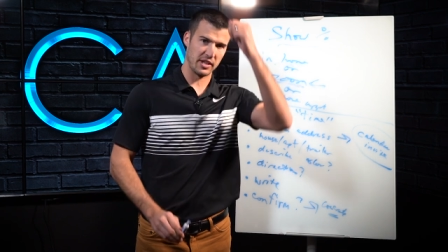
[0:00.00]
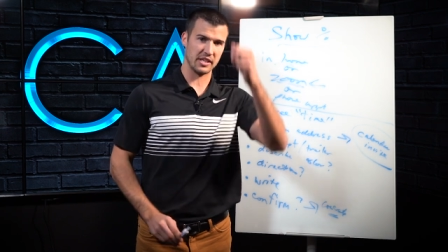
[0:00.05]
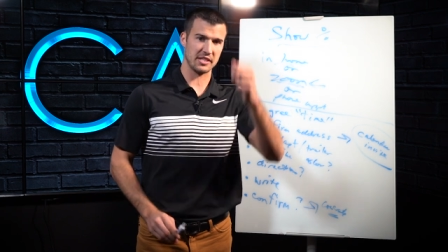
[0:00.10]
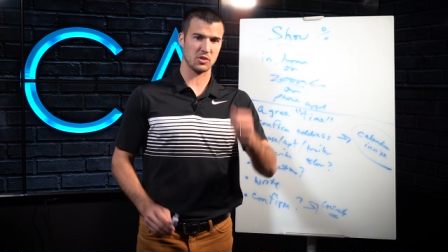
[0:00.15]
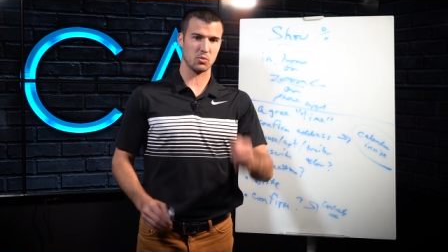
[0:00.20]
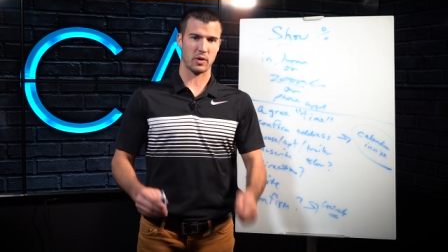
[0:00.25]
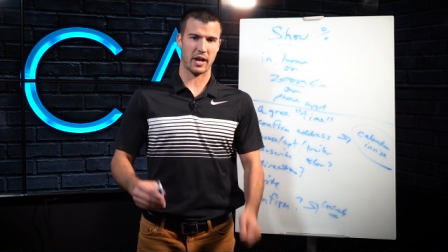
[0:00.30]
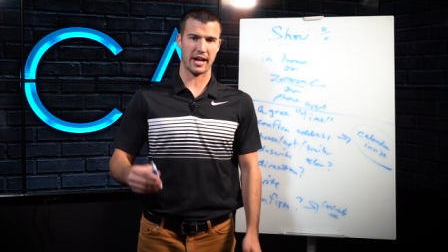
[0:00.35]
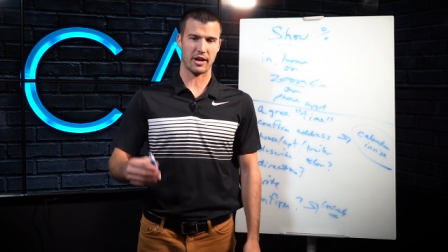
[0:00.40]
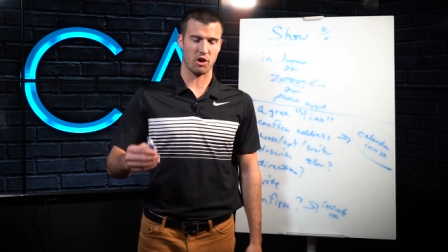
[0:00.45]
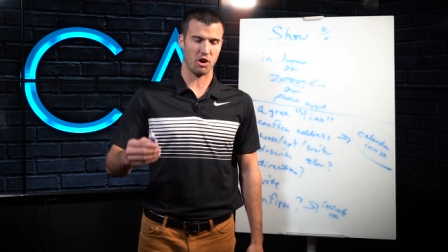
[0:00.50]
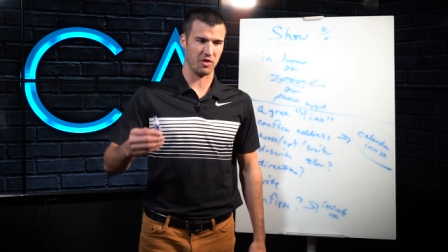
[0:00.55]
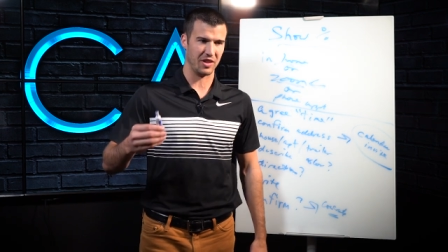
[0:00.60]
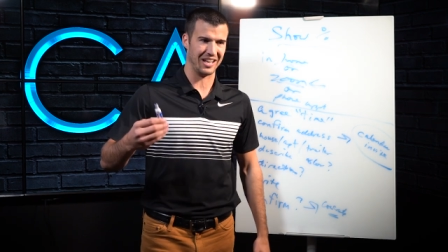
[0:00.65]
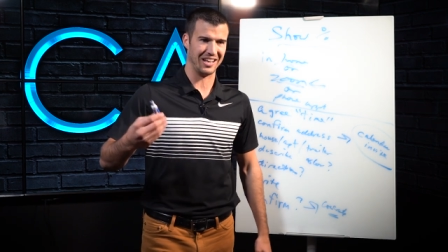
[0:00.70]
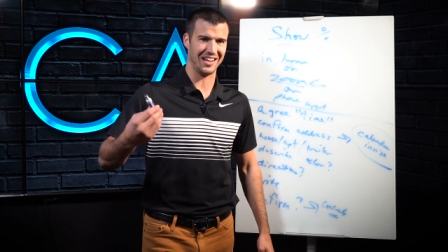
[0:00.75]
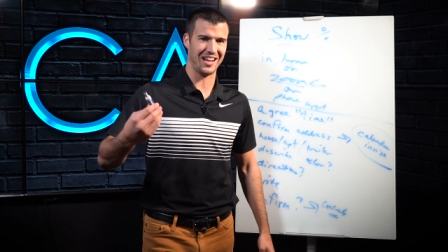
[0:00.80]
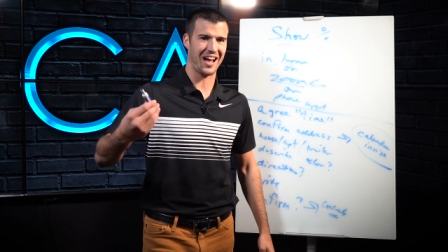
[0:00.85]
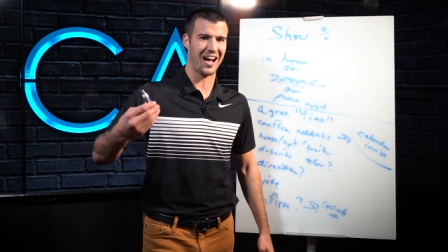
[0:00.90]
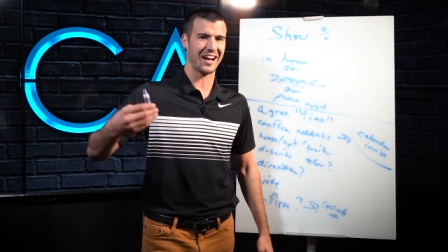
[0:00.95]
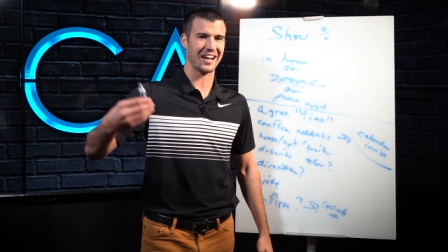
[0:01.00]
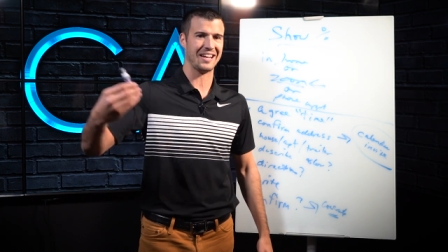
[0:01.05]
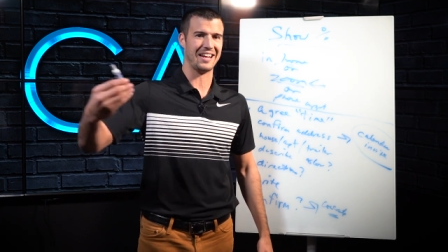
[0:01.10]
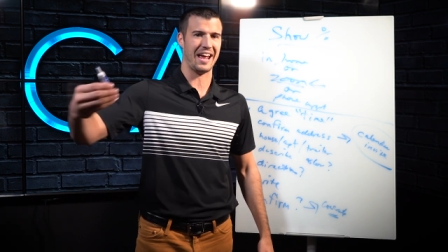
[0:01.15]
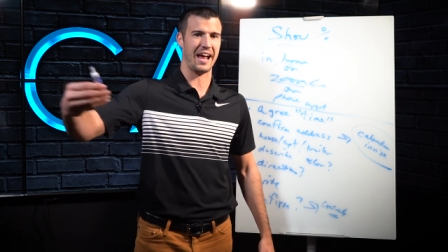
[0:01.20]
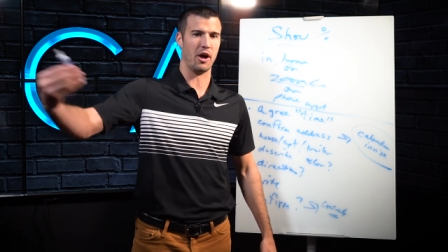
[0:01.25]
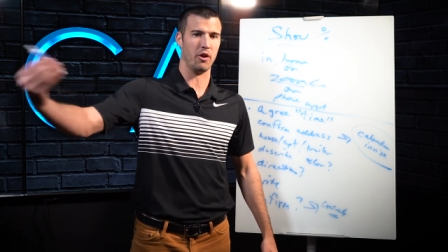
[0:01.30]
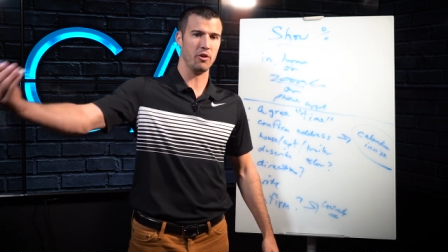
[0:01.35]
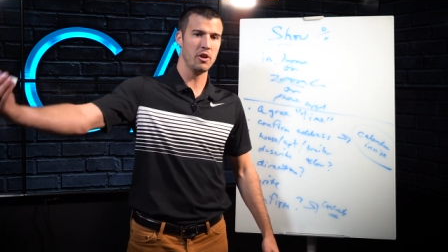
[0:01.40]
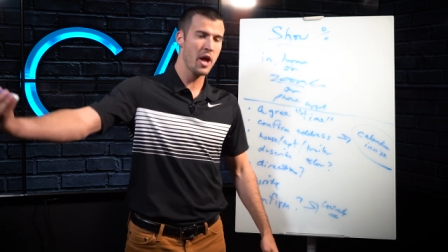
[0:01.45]
This is what I call the
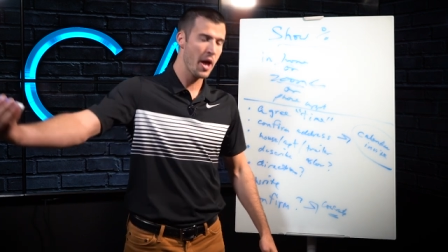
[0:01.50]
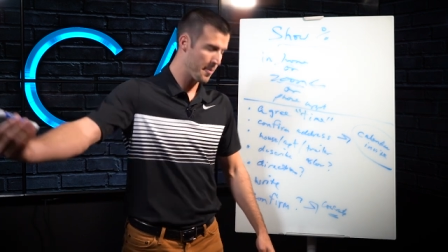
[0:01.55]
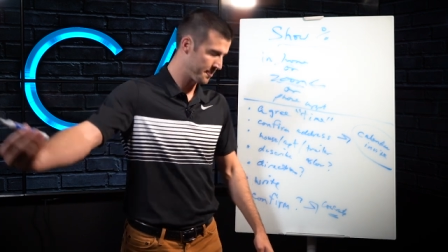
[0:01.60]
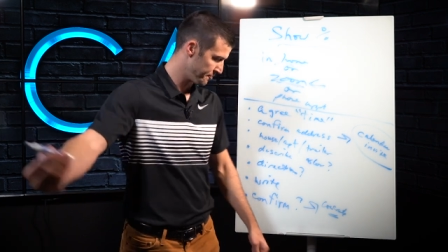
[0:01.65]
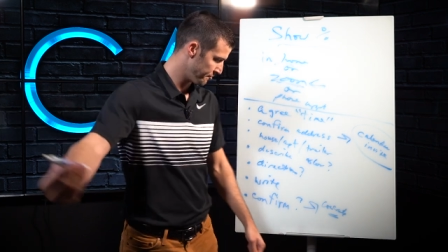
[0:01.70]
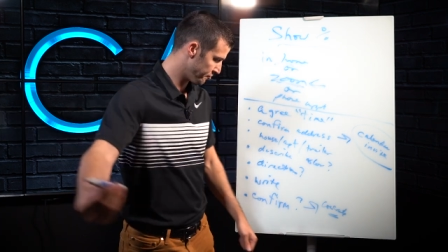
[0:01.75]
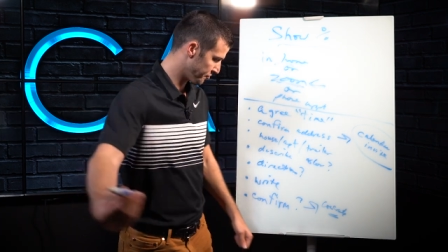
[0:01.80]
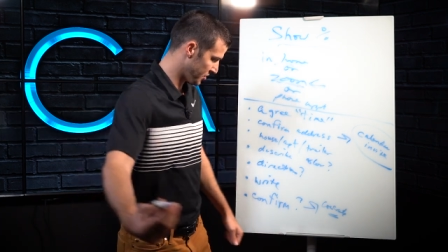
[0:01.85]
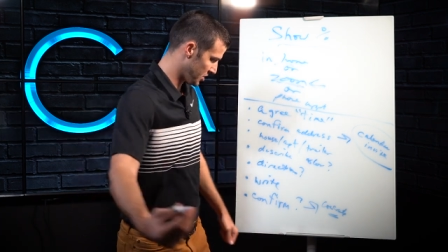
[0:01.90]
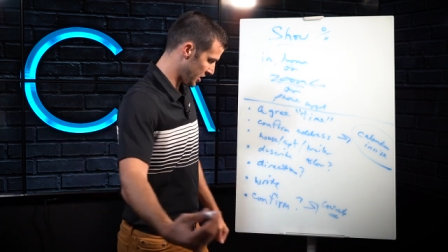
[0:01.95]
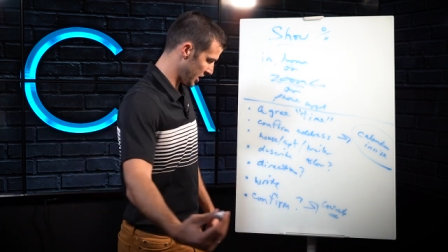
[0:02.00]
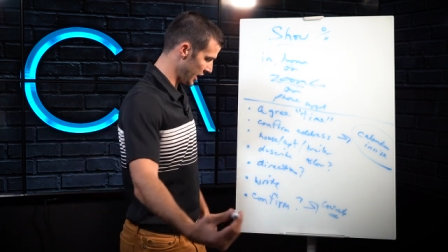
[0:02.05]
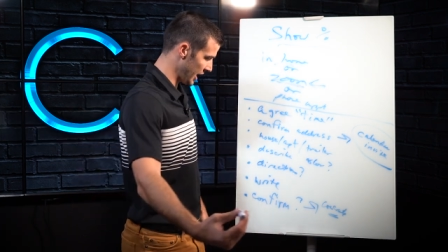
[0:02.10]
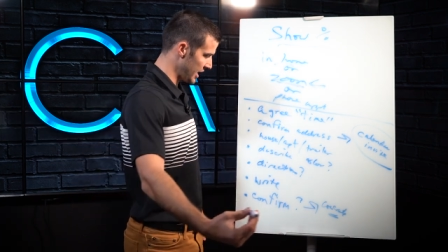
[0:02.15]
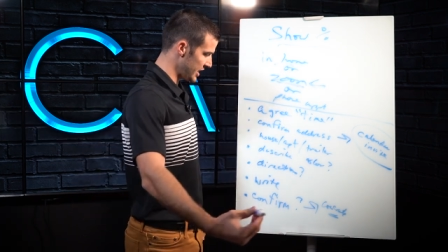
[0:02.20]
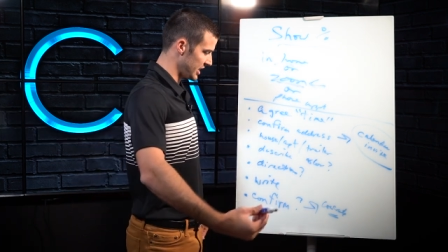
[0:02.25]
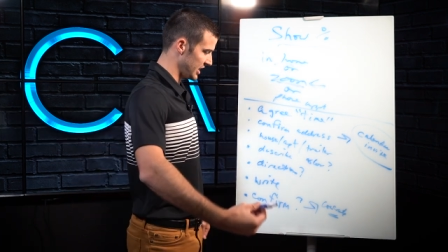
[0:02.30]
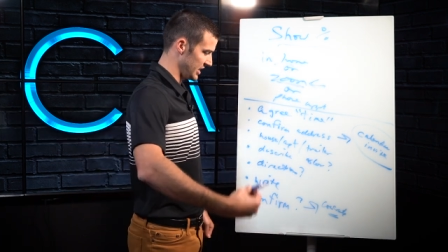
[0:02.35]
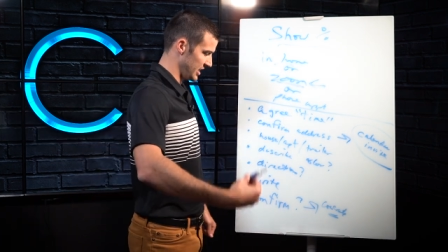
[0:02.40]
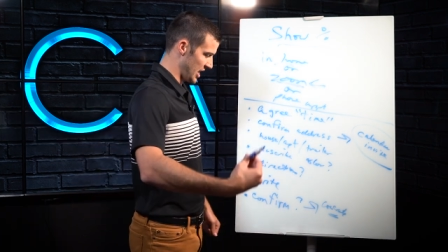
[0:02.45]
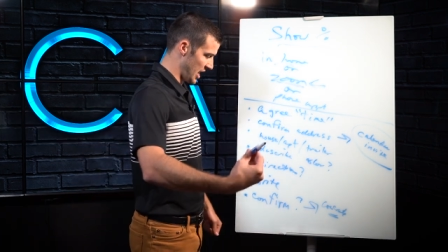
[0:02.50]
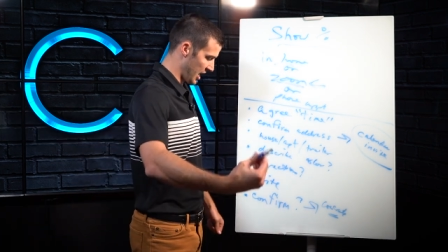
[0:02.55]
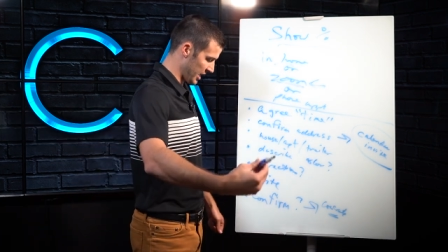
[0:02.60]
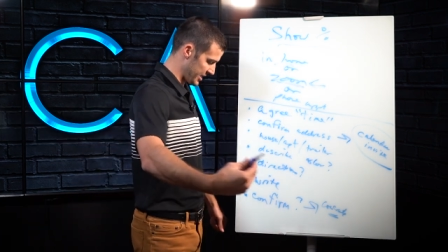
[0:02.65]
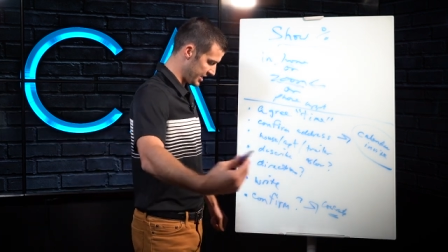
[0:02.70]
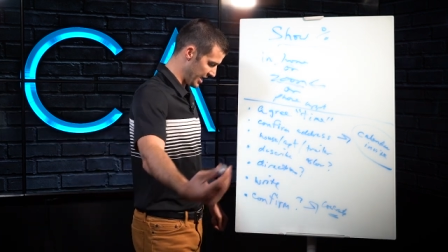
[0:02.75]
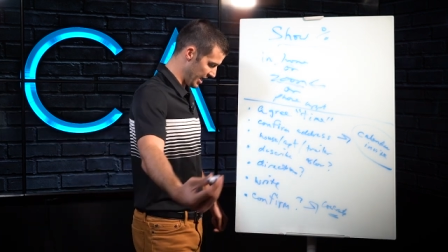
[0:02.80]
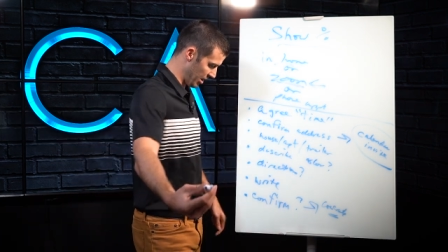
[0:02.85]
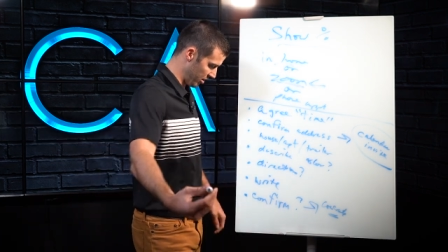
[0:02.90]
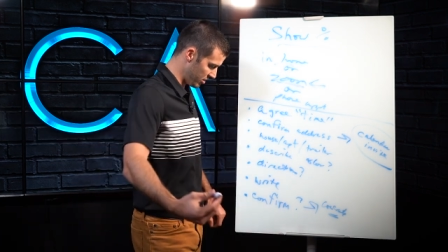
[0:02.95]
lockdown, okay? The
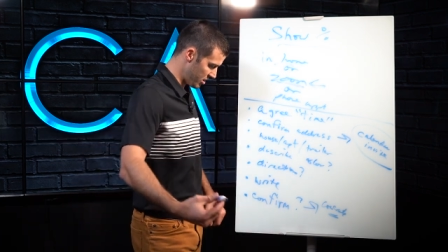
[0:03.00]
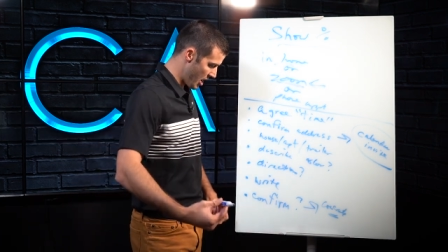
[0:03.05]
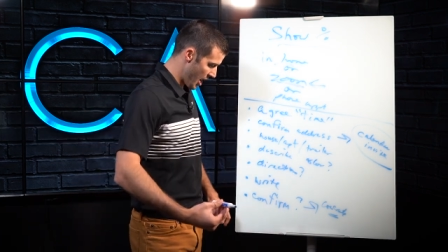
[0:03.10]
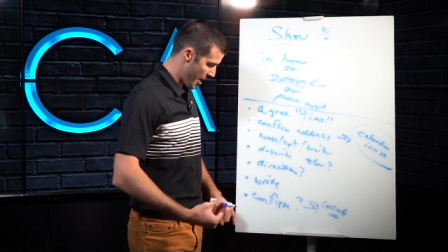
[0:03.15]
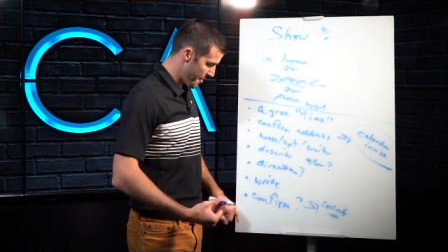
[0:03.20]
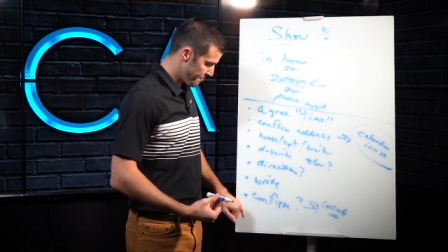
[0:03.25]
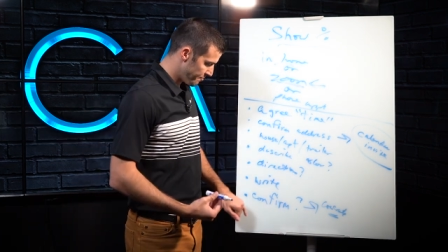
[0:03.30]
lockdown.